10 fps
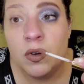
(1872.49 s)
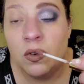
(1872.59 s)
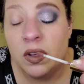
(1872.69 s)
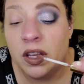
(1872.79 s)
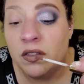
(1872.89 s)

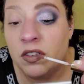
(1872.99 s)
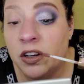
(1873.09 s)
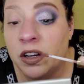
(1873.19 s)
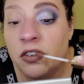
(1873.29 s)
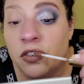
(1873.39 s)
and very
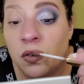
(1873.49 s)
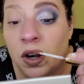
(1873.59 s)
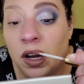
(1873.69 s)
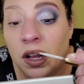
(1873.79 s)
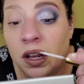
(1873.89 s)

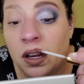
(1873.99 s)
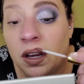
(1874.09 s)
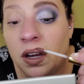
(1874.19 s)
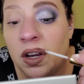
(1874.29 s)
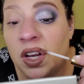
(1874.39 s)
dry
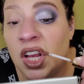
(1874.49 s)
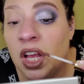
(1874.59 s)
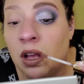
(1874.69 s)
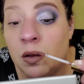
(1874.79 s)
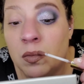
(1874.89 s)

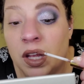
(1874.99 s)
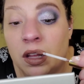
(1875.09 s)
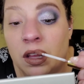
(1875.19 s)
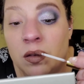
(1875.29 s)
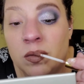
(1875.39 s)
on my
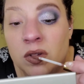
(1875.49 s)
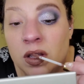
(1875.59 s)
lips.